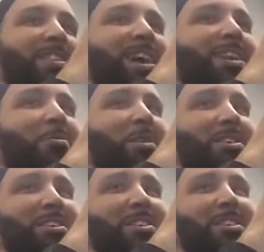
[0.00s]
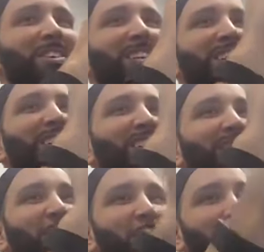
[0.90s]
a lot of questions here.
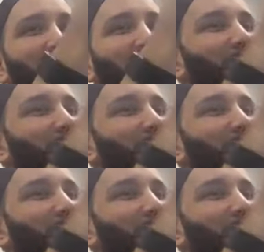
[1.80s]
I'm going to go